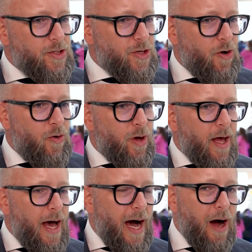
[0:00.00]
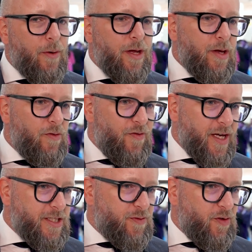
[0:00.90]
So how can you
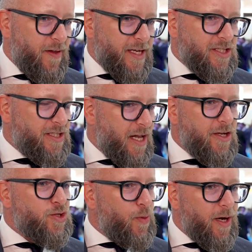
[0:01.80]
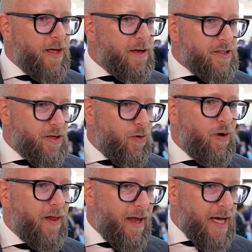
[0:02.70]
invest for the next 10, 20 years in an
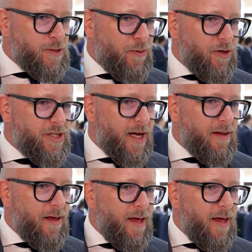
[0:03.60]
oil and gas project